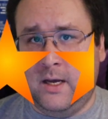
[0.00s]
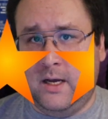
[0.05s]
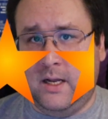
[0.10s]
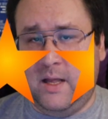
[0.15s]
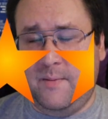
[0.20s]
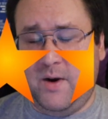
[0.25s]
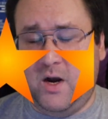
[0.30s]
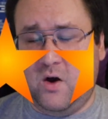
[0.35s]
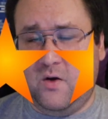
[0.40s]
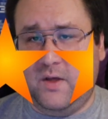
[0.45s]

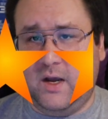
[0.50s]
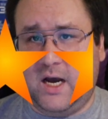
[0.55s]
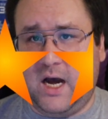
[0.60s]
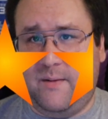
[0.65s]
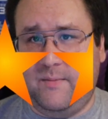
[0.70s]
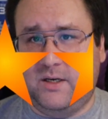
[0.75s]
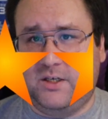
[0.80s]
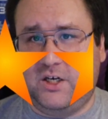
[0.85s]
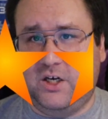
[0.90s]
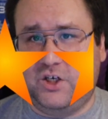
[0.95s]
Let me know in the
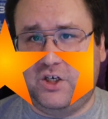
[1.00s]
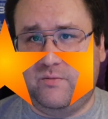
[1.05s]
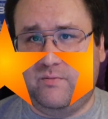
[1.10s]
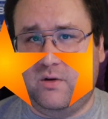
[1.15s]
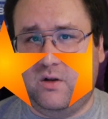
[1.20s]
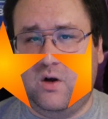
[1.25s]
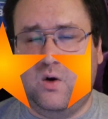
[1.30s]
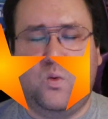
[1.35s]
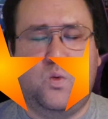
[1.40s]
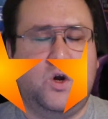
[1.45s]
comment section
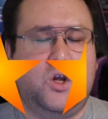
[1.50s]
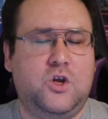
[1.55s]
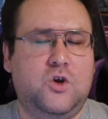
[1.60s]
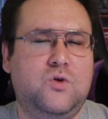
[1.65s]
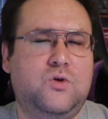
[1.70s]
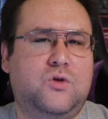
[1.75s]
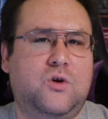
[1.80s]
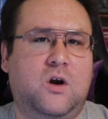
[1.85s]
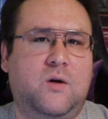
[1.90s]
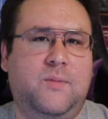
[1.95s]
below what
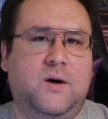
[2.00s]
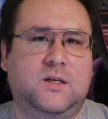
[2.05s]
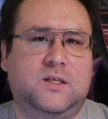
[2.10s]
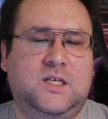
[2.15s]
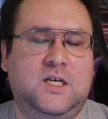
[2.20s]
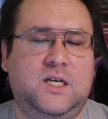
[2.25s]
you thought about